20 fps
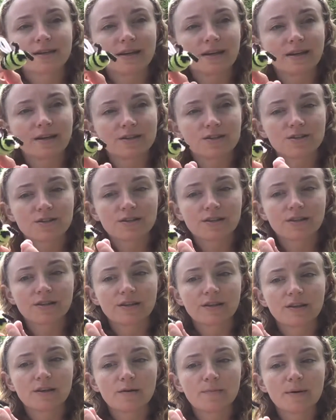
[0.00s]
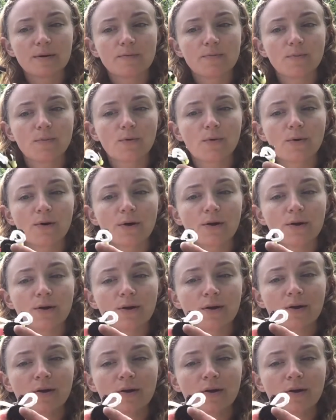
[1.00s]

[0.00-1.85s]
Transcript: in just a little bit more